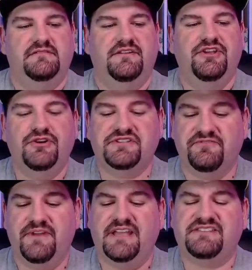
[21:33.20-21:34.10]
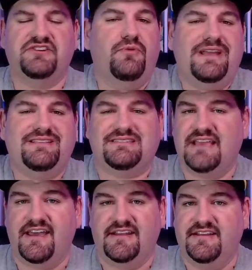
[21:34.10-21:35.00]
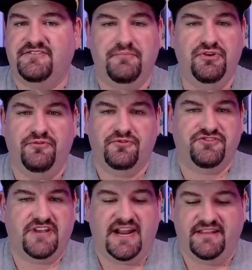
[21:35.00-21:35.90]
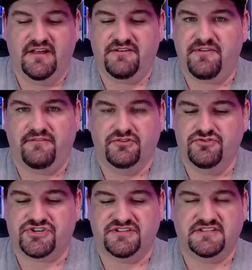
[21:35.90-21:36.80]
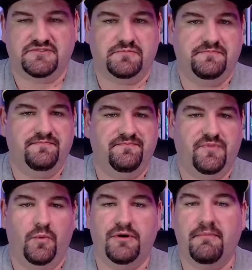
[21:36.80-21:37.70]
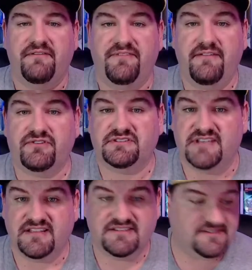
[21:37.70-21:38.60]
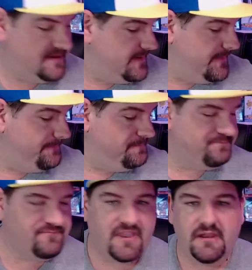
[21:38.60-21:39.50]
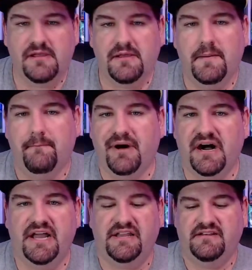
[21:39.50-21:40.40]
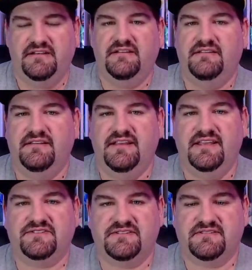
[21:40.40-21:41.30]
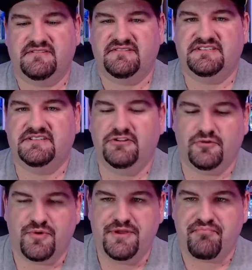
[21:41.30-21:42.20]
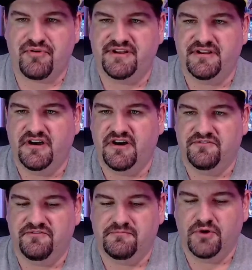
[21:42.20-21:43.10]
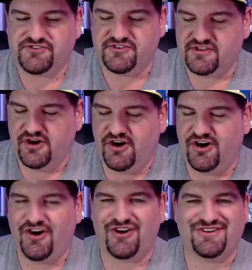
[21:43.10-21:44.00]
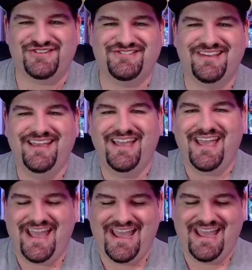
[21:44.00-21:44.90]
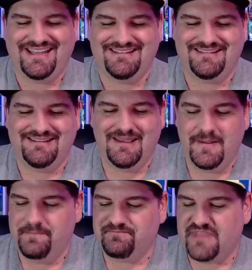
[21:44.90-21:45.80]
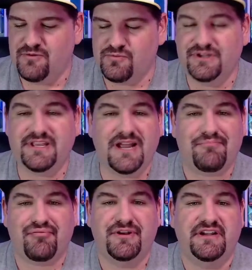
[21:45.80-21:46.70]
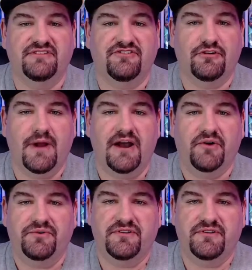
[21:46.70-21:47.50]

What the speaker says: You know, it's a great set. It's a beautiful set. I love Evolutions. It's one of my favorite sets. But it's still a reprint of most of the cards, and it really got printed into the ground.